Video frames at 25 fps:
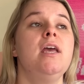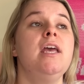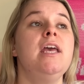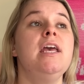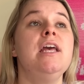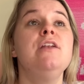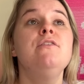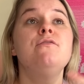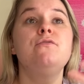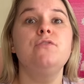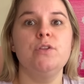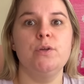
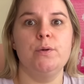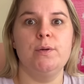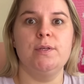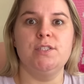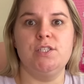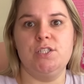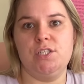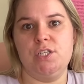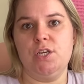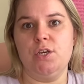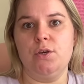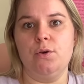
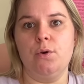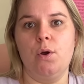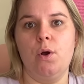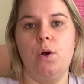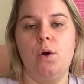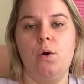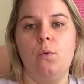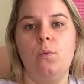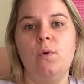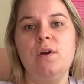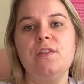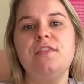influence you
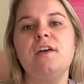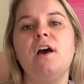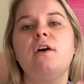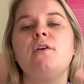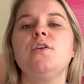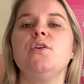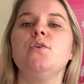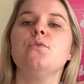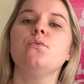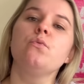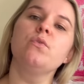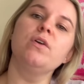
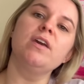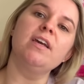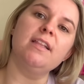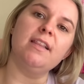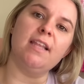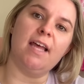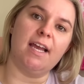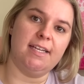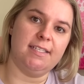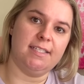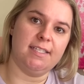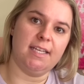without you
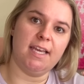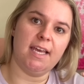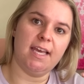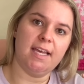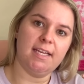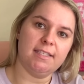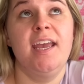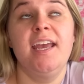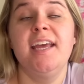realizing it.